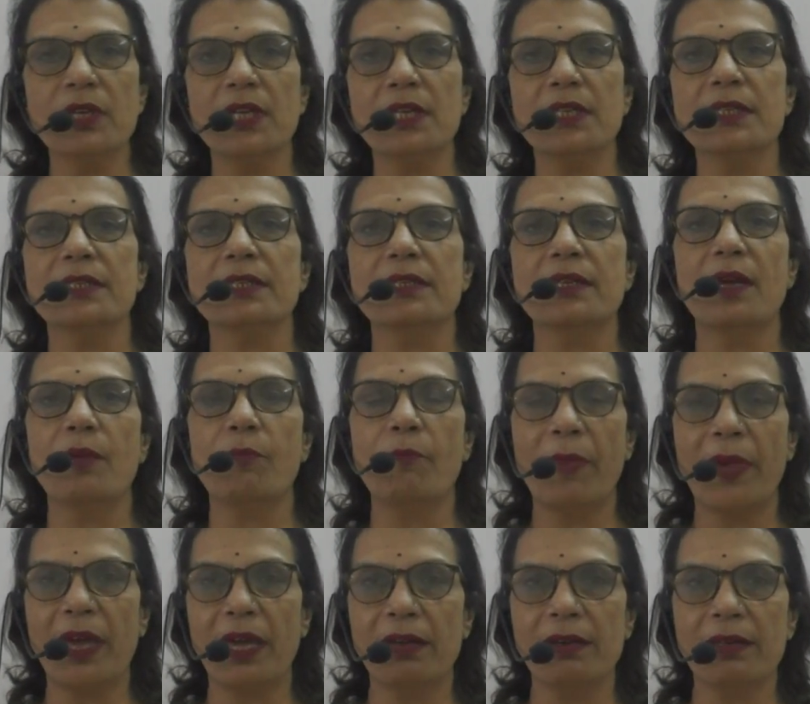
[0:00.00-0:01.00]
is
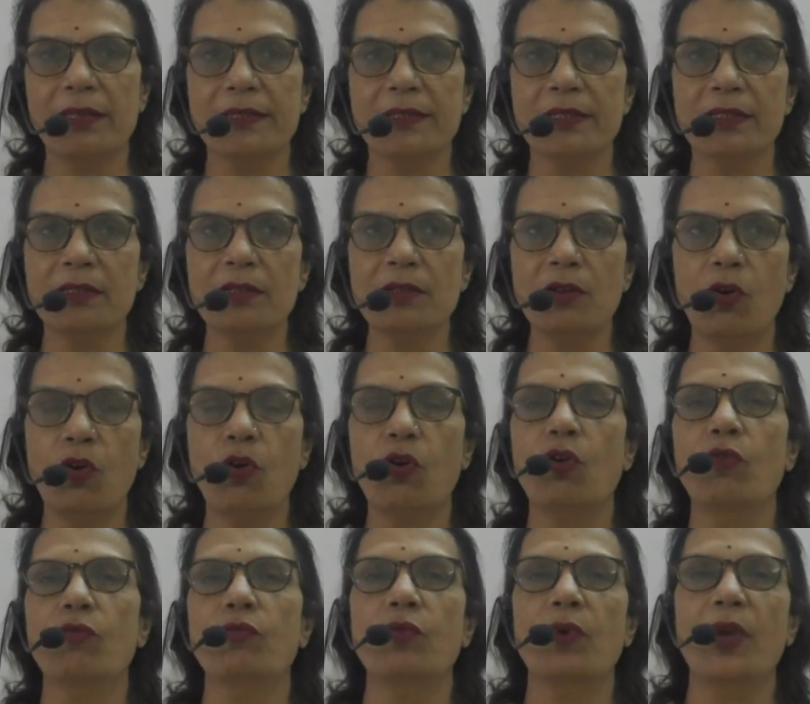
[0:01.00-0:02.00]
comparison
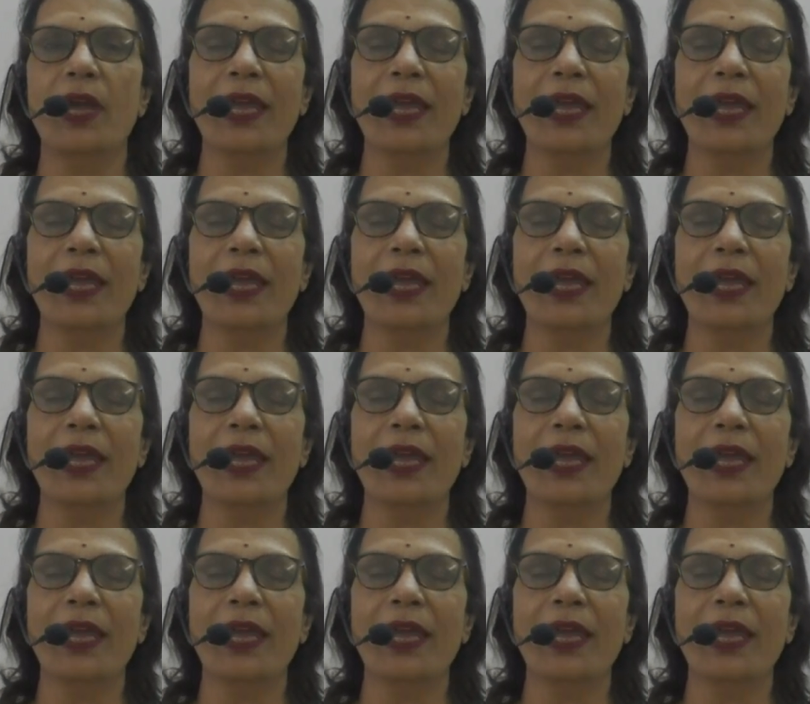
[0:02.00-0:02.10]
of